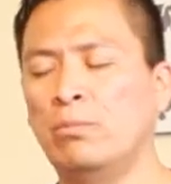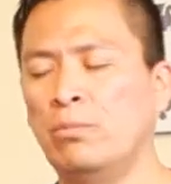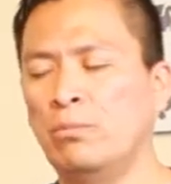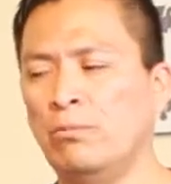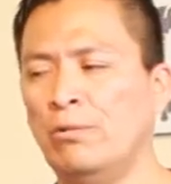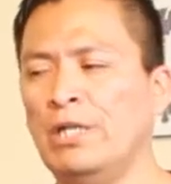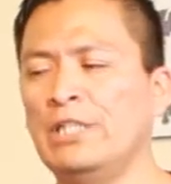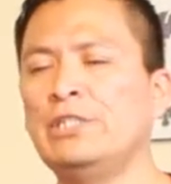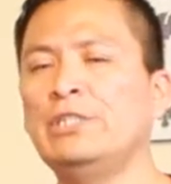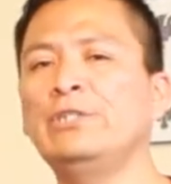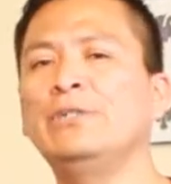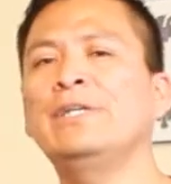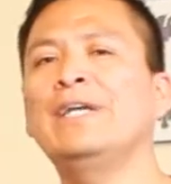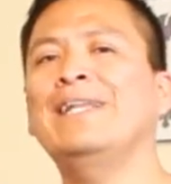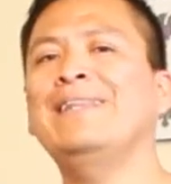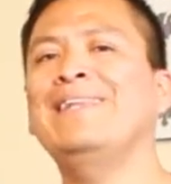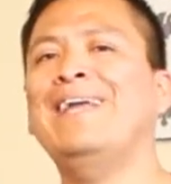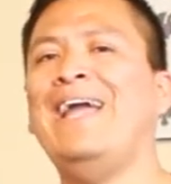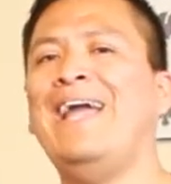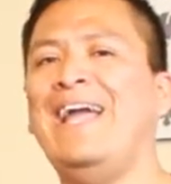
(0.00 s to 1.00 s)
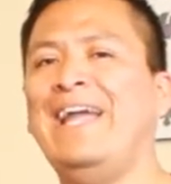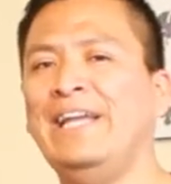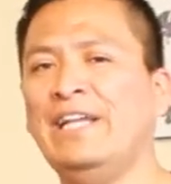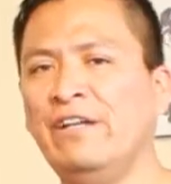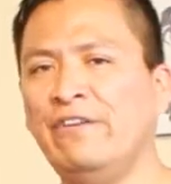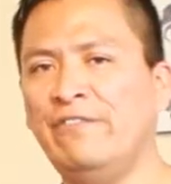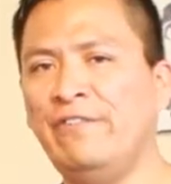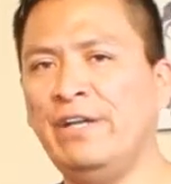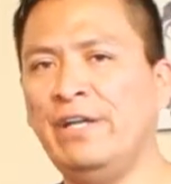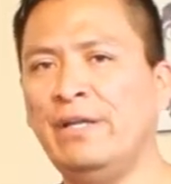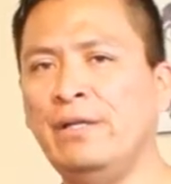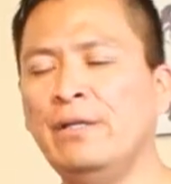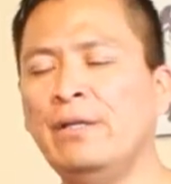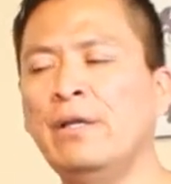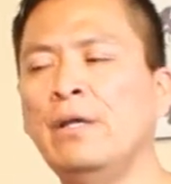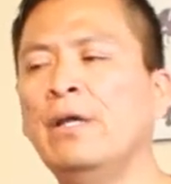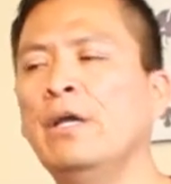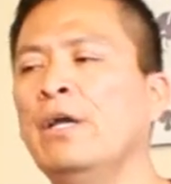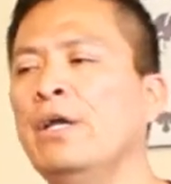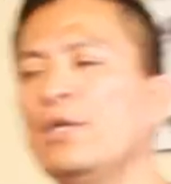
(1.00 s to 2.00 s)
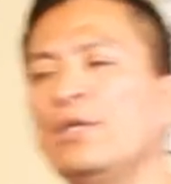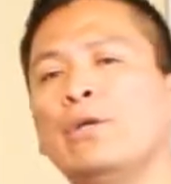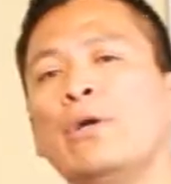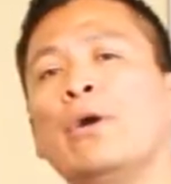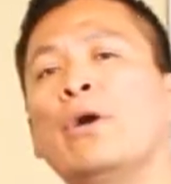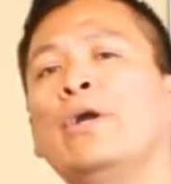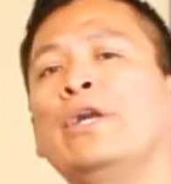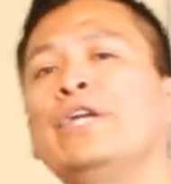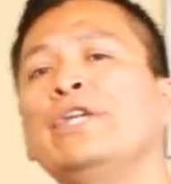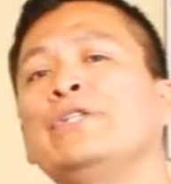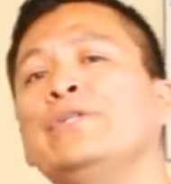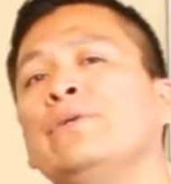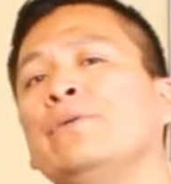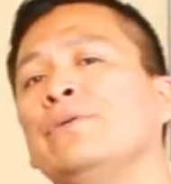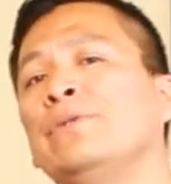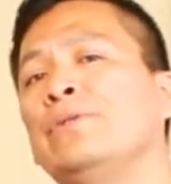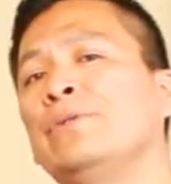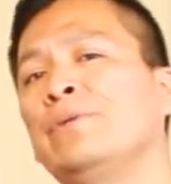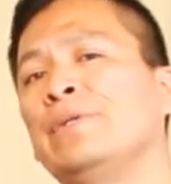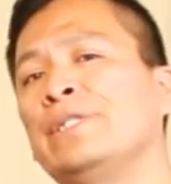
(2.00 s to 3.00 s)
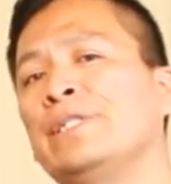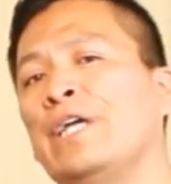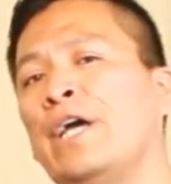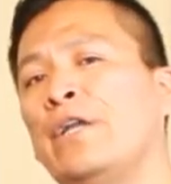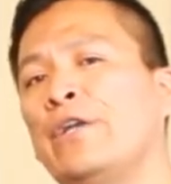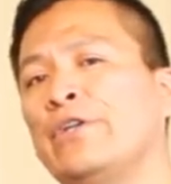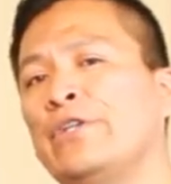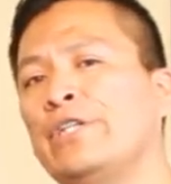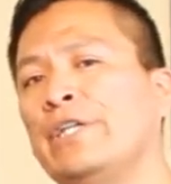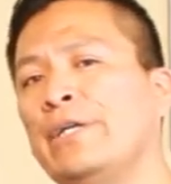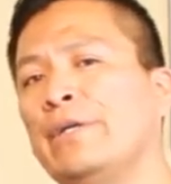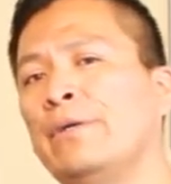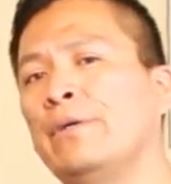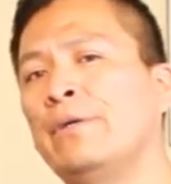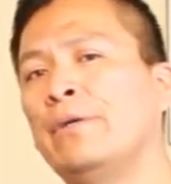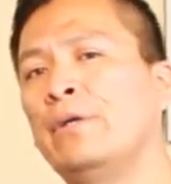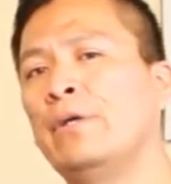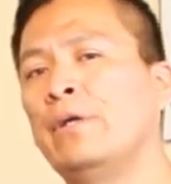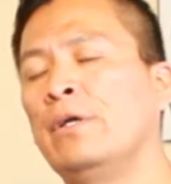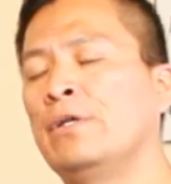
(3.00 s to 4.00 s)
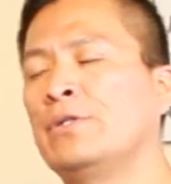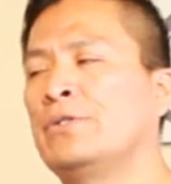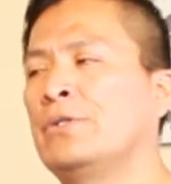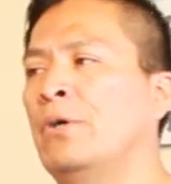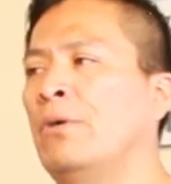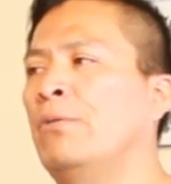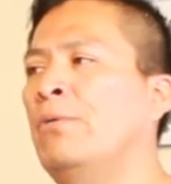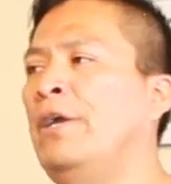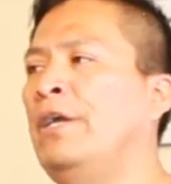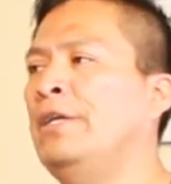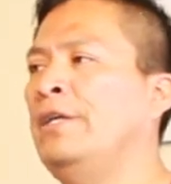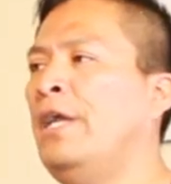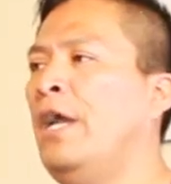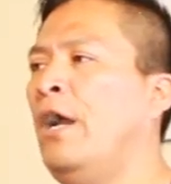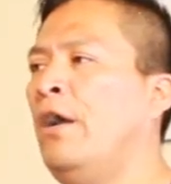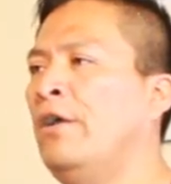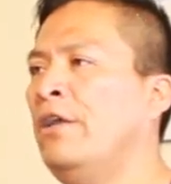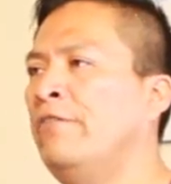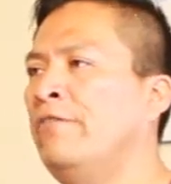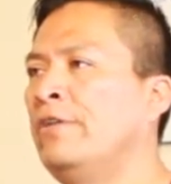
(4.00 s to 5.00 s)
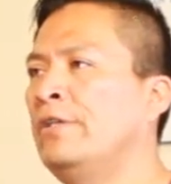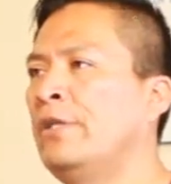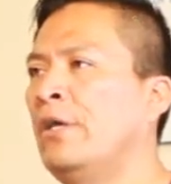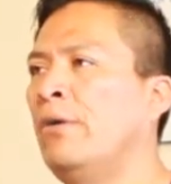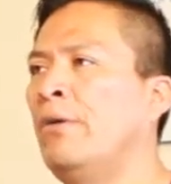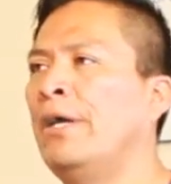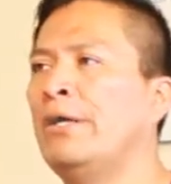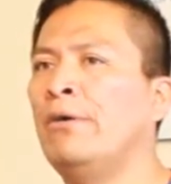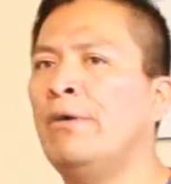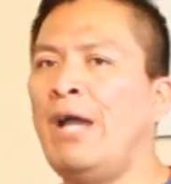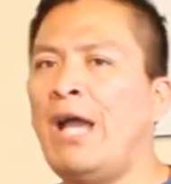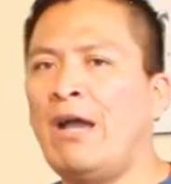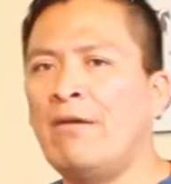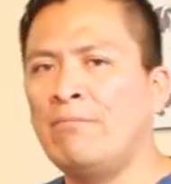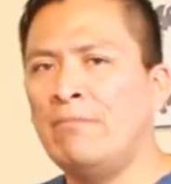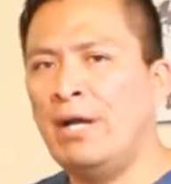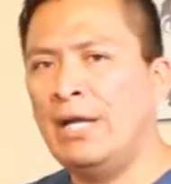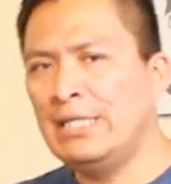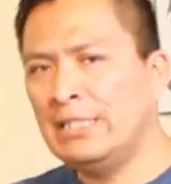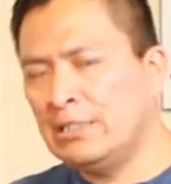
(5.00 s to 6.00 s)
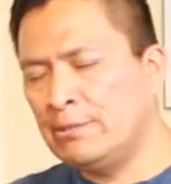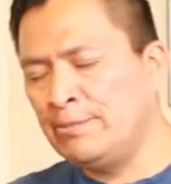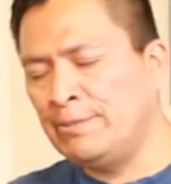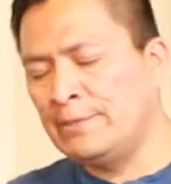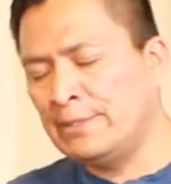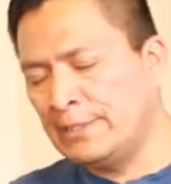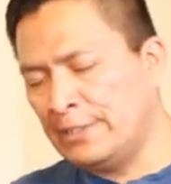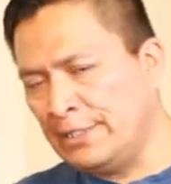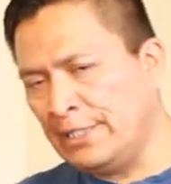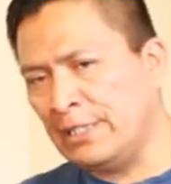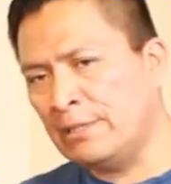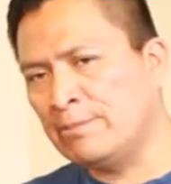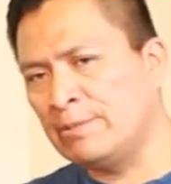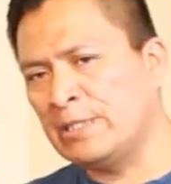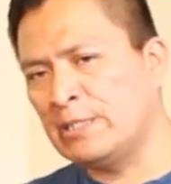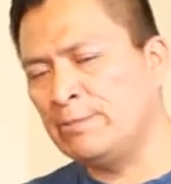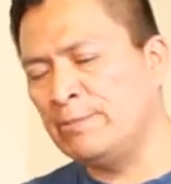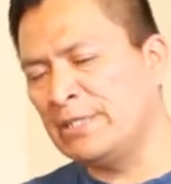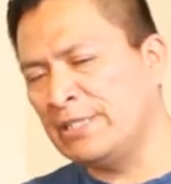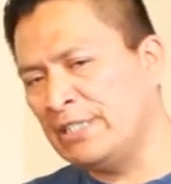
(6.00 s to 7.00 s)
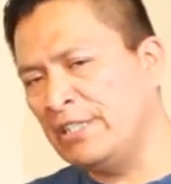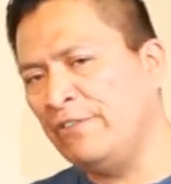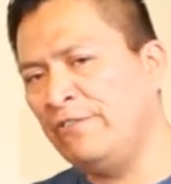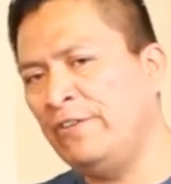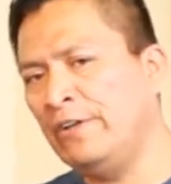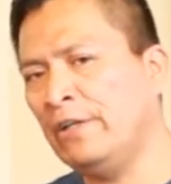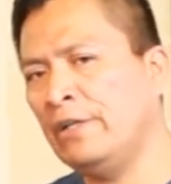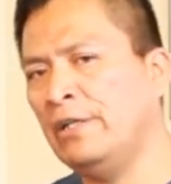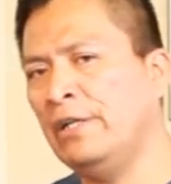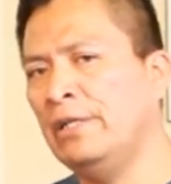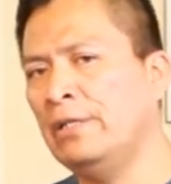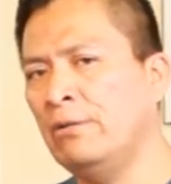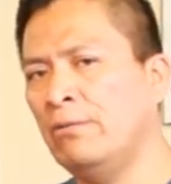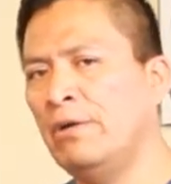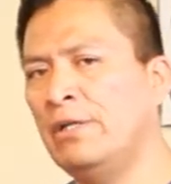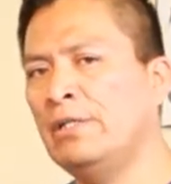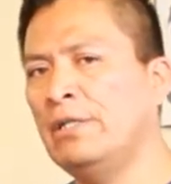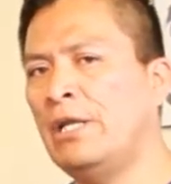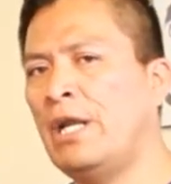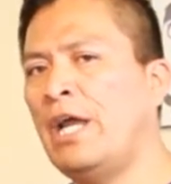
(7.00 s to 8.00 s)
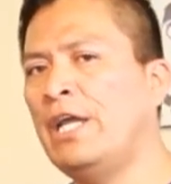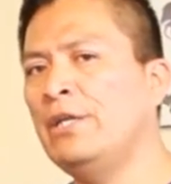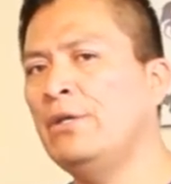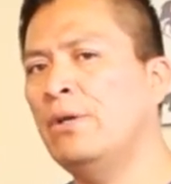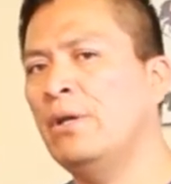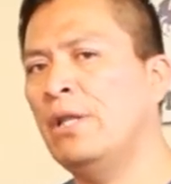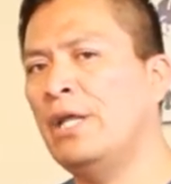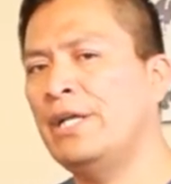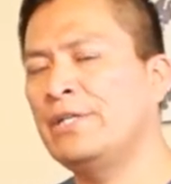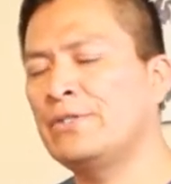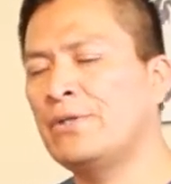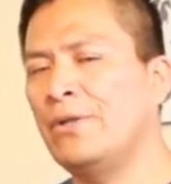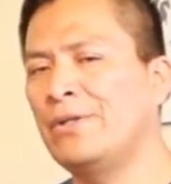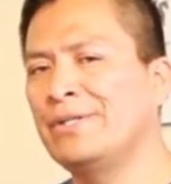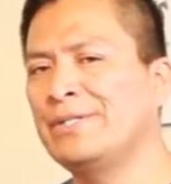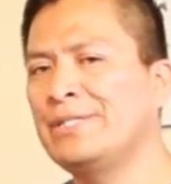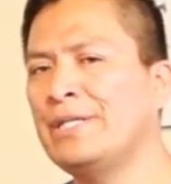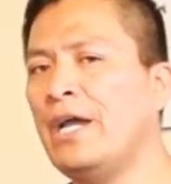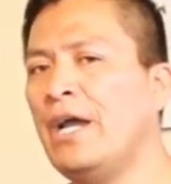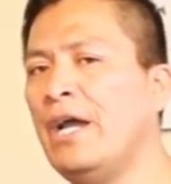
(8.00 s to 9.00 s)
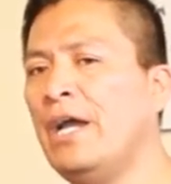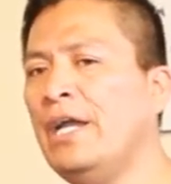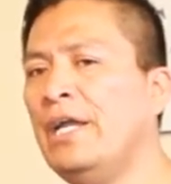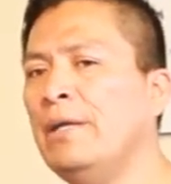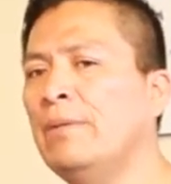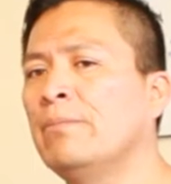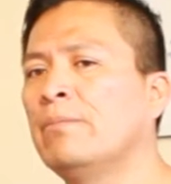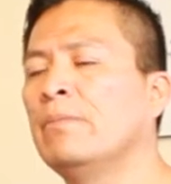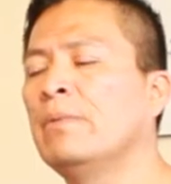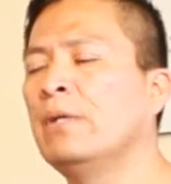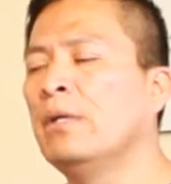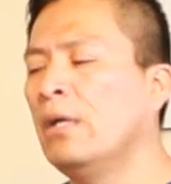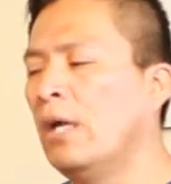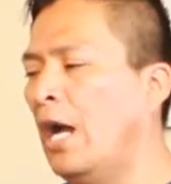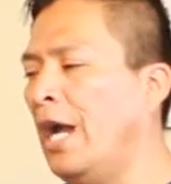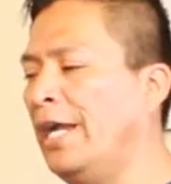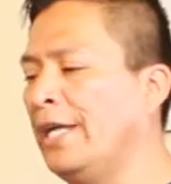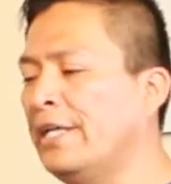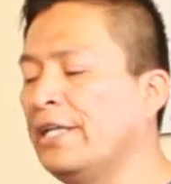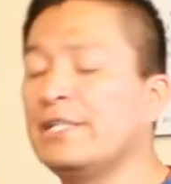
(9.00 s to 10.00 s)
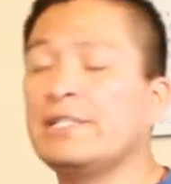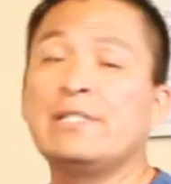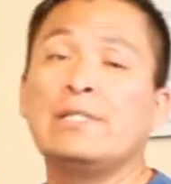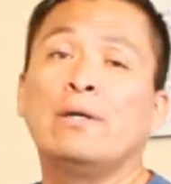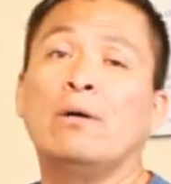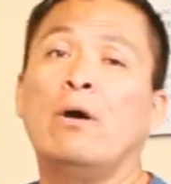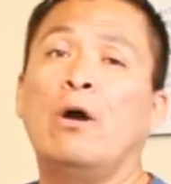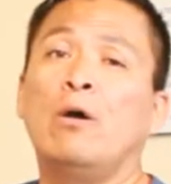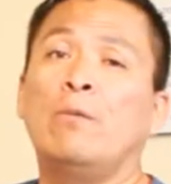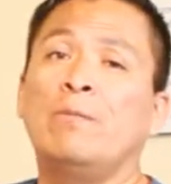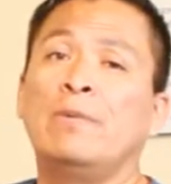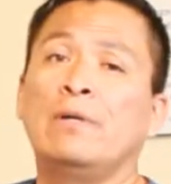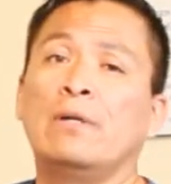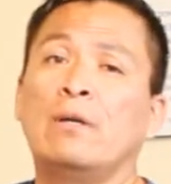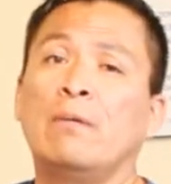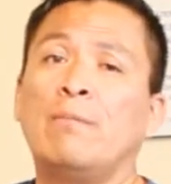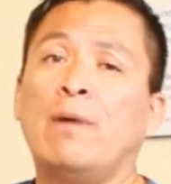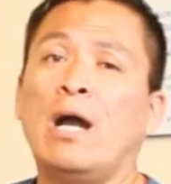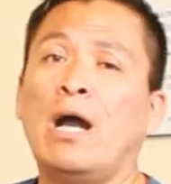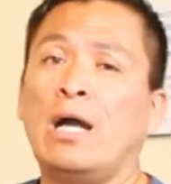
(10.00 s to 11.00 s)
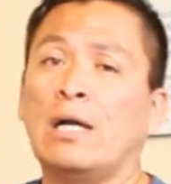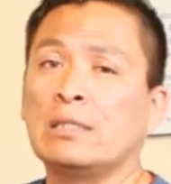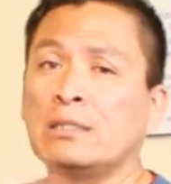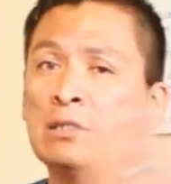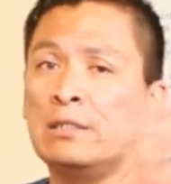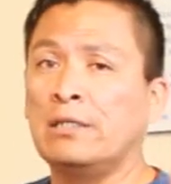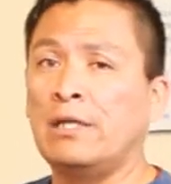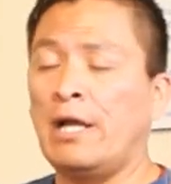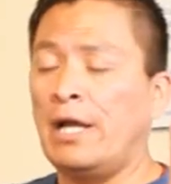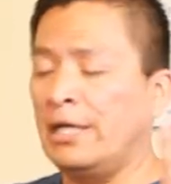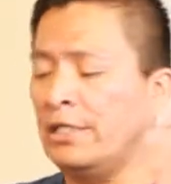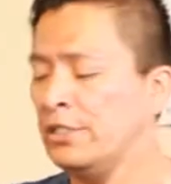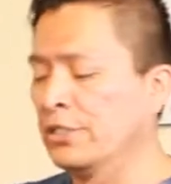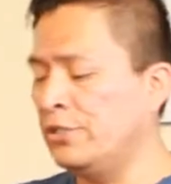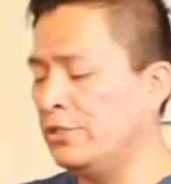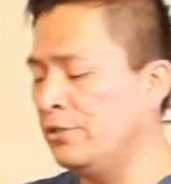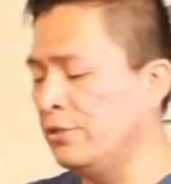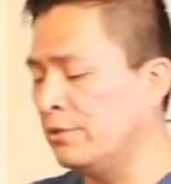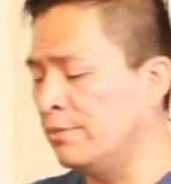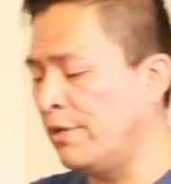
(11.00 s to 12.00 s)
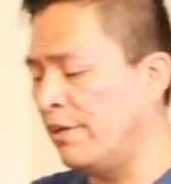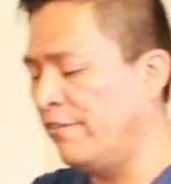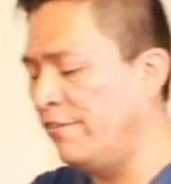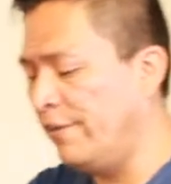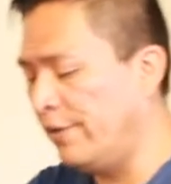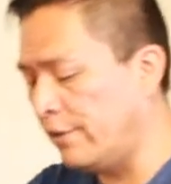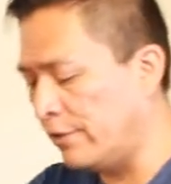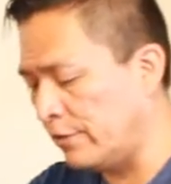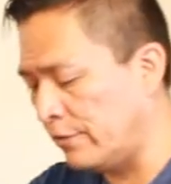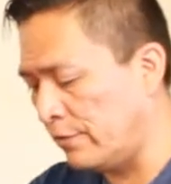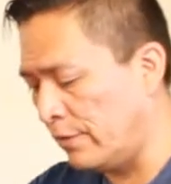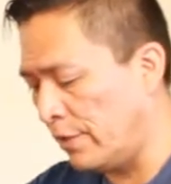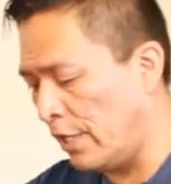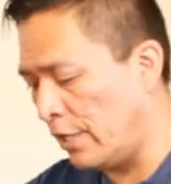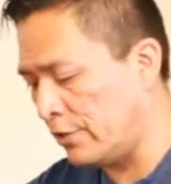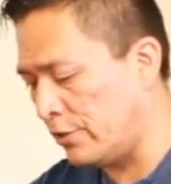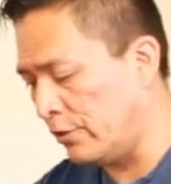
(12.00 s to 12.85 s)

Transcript: once you get the hang of it, you're already tuned to its energy. So right now, even though I don't have my stick specifically, the one that I utilize all the time, I can still open in a box, and I just use my fingers for that.